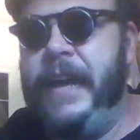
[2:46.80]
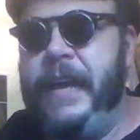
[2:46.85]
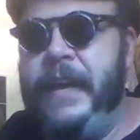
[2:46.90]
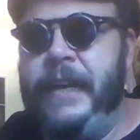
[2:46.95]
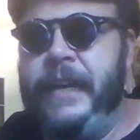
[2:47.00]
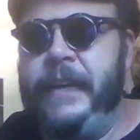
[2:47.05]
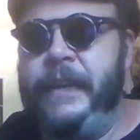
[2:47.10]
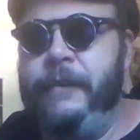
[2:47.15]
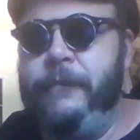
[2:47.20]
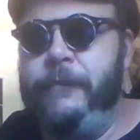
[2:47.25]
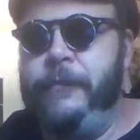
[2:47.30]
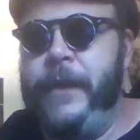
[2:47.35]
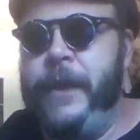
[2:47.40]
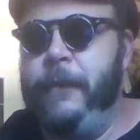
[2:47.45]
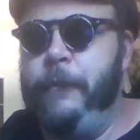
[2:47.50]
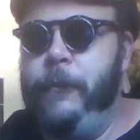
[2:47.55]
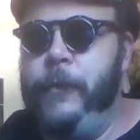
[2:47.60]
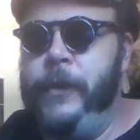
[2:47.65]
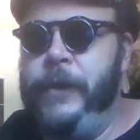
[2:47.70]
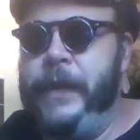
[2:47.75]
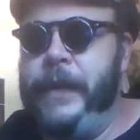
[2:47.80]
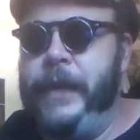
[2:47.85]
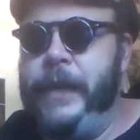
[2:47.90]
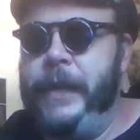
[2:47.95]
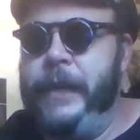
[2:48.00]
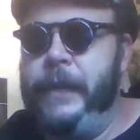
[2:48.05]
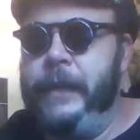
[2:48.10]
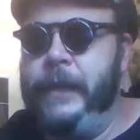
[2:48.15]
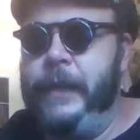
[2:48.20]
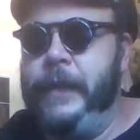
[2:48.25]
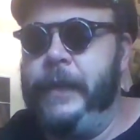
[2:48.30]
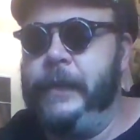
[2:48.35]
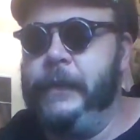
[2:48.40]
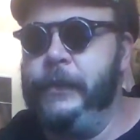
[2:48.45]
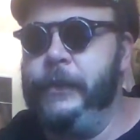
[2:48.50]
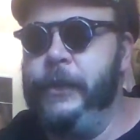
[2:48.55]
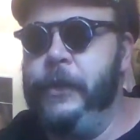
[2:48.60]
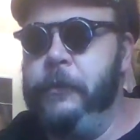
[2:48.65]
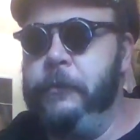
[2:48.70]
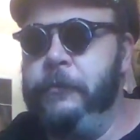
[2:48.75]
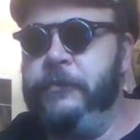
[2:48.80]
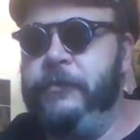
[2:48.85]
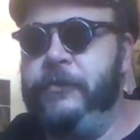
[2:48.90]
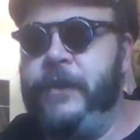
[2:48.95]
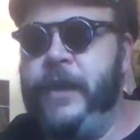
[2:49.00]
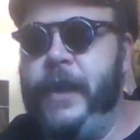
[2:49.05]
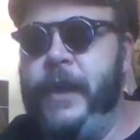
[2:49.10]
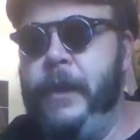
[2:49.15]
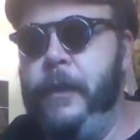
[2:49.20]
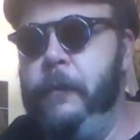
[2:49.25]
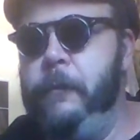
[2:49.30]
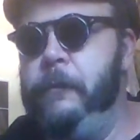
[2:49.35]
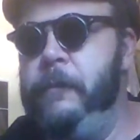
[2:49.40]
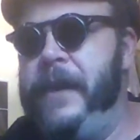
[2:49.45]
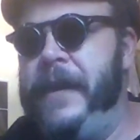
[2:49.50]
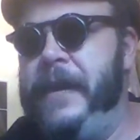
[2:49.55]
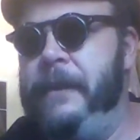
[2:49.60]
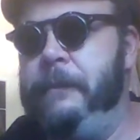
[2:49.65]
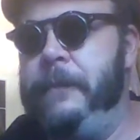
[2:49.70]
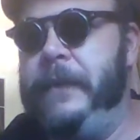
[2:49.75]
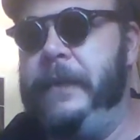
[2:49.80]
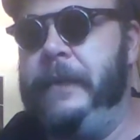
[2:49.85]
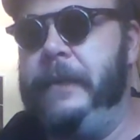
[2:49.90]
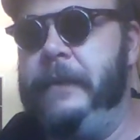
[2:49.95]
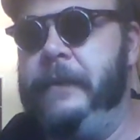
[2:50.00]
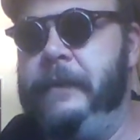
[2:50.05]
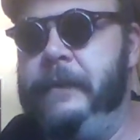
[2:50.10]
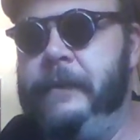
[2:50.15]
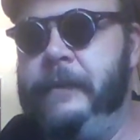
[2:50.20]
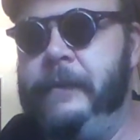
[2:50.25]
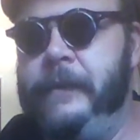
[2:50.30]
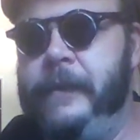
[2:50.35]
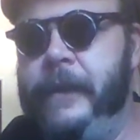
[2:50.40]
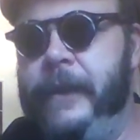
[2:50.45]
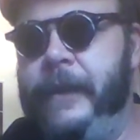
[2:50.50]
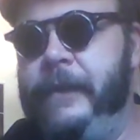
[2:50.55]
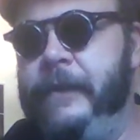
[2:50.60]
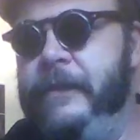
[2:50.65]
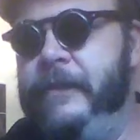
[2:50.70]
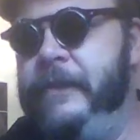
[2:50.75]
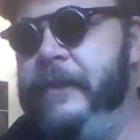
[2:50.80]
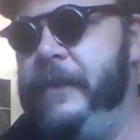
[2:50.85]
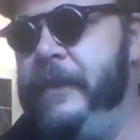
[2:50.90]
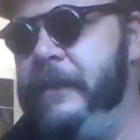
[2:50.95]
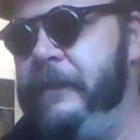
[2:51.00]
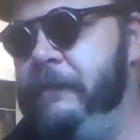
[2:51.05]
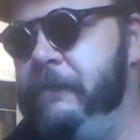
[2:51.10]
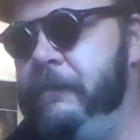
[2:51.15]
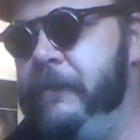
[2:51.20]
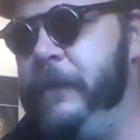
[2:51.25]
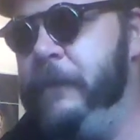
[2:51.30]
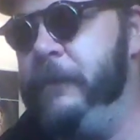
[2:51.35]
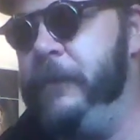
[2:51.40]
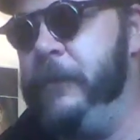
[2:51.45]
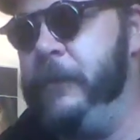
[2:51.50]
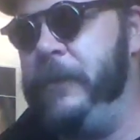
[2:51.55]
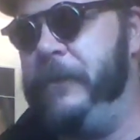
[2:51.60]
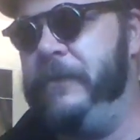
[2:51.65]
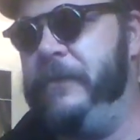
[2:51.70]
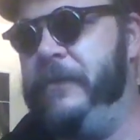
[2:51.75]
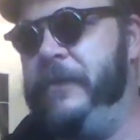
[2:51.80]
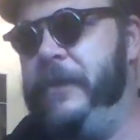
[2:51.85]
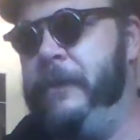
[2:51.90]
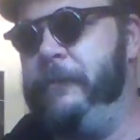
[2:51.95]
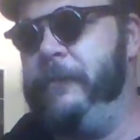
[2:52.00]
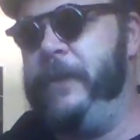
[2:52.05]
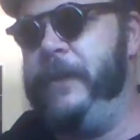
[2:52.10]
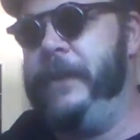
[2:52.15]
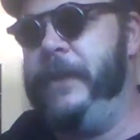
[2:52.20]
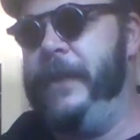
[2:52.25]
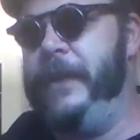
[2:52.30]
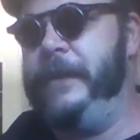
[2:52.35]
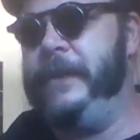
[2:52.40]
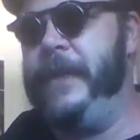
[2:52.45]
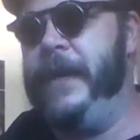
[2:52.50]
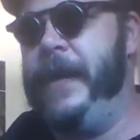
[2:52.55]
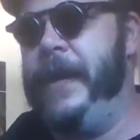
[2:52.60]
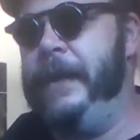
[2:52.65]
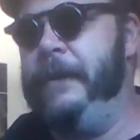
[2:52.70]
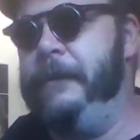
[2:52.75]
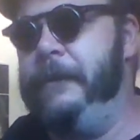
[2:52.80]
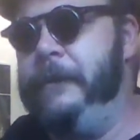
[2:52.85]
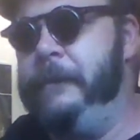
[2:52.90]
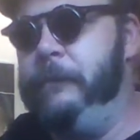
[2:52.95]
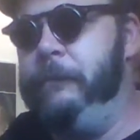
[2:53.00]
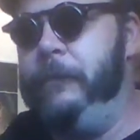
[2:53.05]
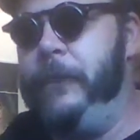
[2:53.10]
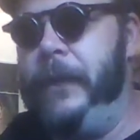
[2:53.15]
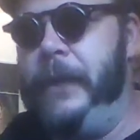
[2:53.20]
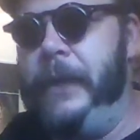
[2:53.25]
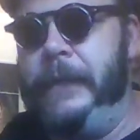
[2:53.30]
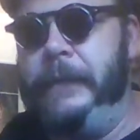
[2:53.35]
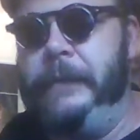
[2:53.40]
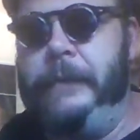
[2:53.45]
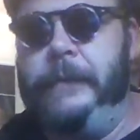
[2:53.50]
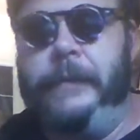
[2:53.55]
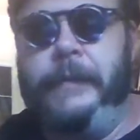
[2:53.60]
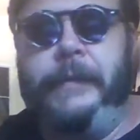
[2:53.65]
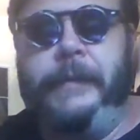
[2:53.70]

I give that one a low scale maybe. I could see them doing something like that, but